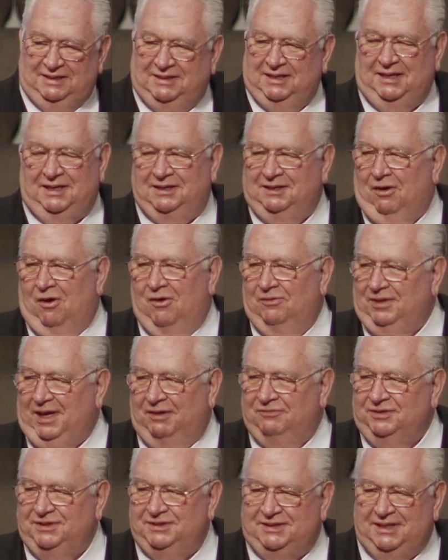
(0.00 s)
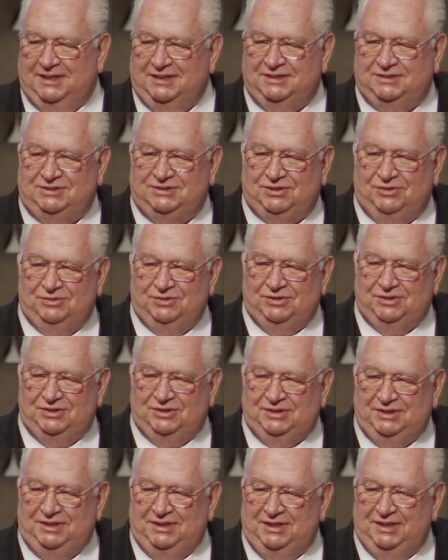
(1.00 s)
Yeah, oh, everything is so
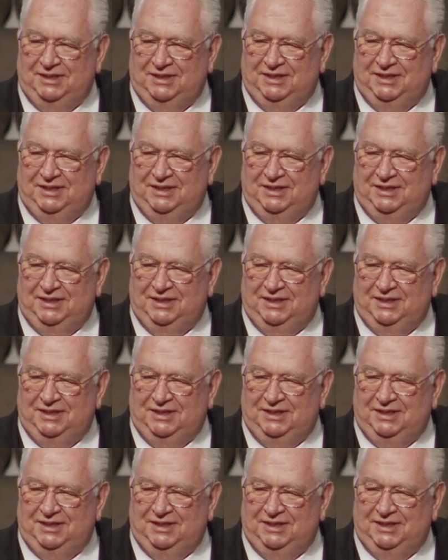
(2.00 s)
good.